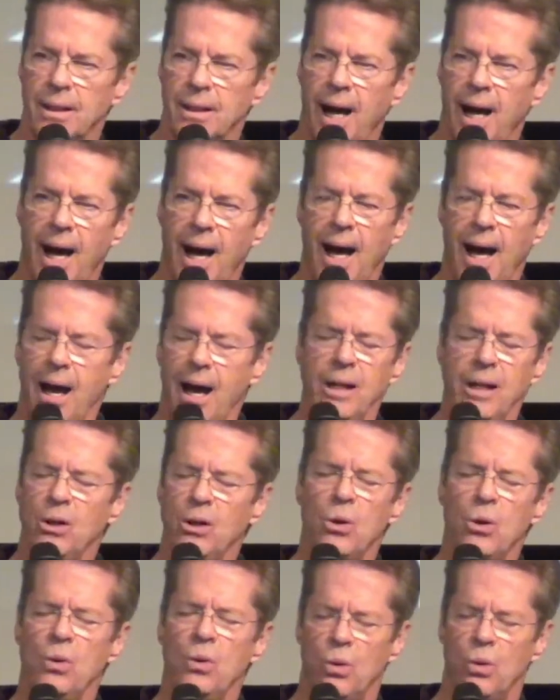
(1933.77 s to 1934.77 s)
I, I,
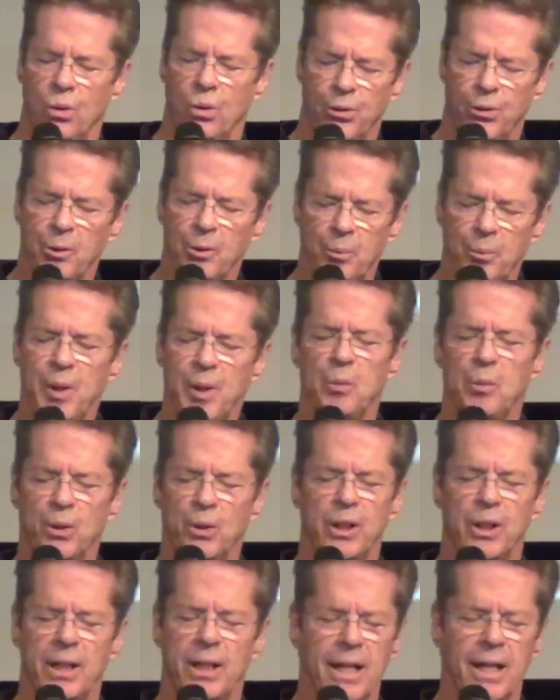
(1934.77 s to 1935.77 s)
know some people
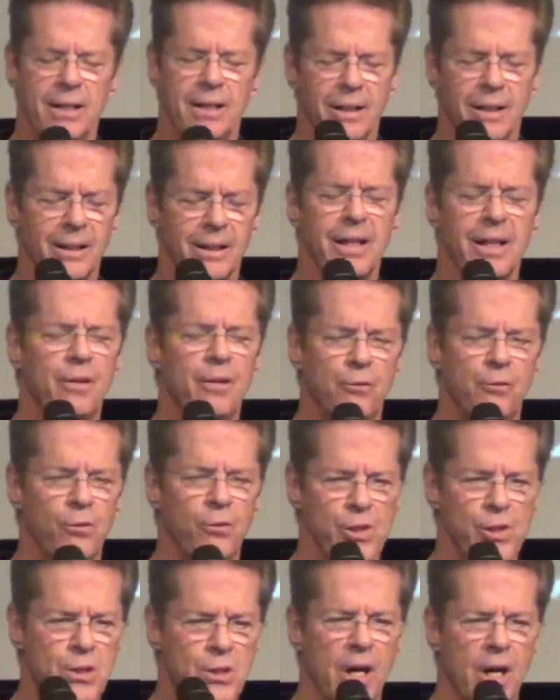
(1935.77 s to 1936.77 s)
today that live
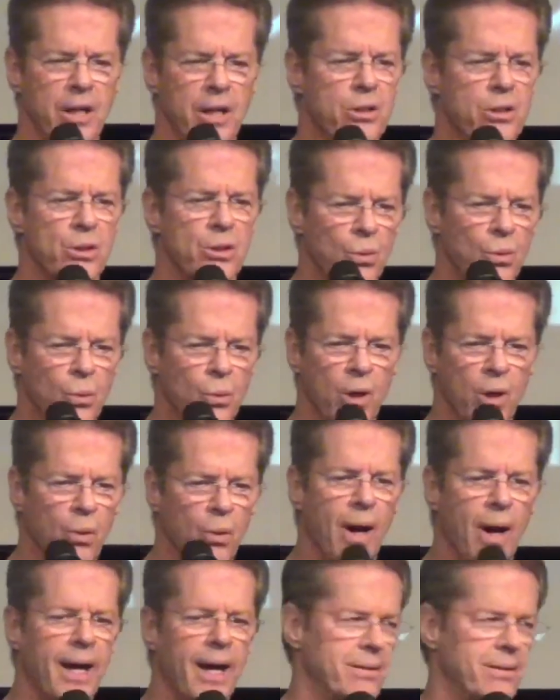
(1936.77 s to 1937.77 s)
with such
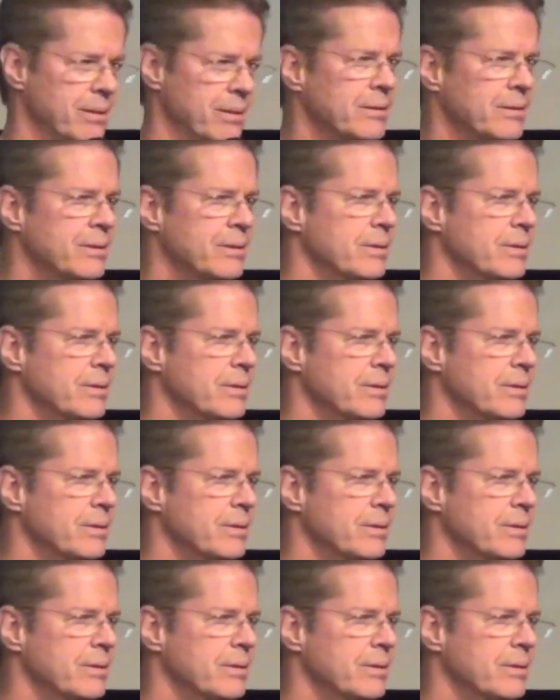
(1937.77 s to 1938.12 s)
regret